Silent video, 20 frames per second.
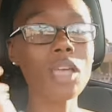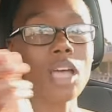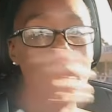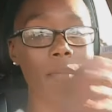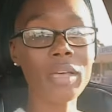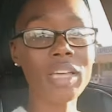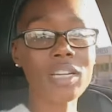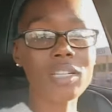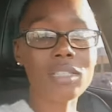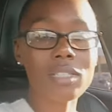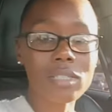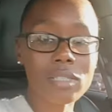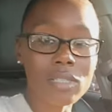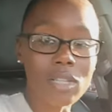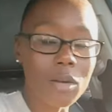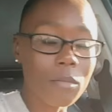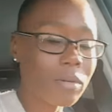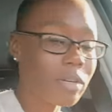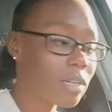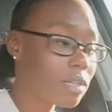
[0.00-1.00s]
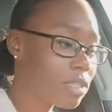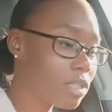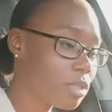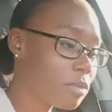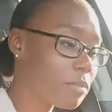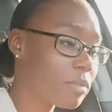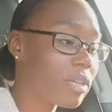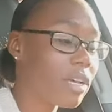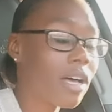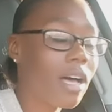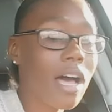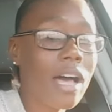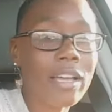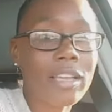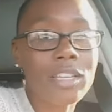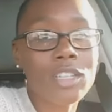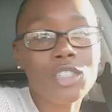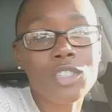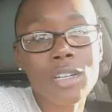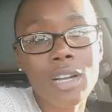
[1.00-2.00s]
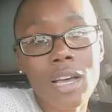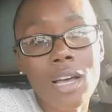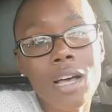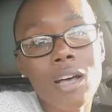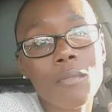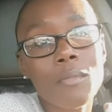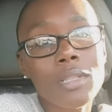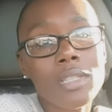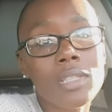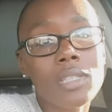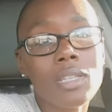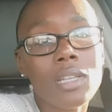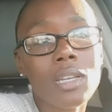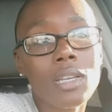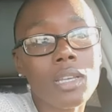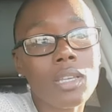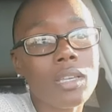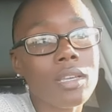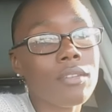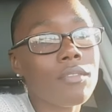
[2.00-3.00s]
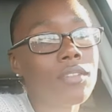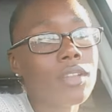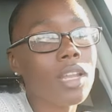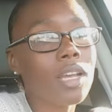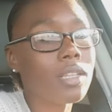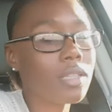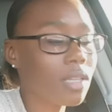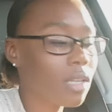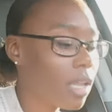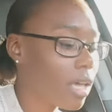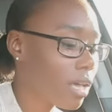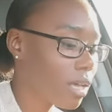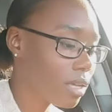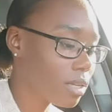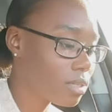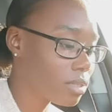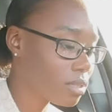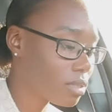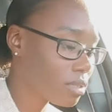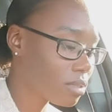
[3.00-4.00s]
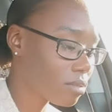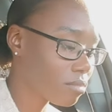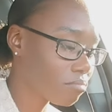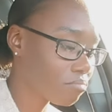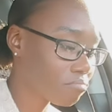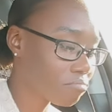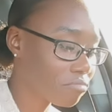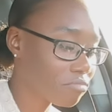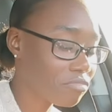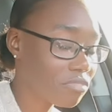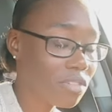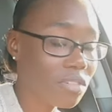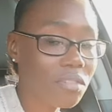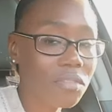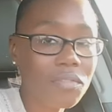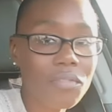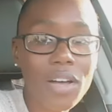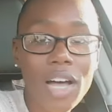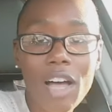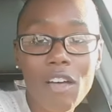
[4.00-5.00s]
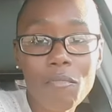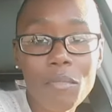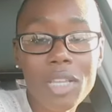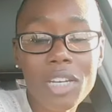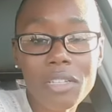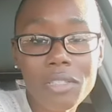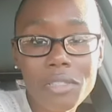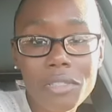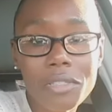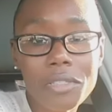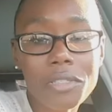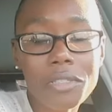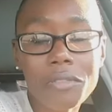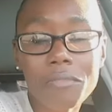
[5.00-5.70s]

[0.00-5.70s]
made it to Starbucks, but I kid you not, I've been sitting here for like the last 5 minutes.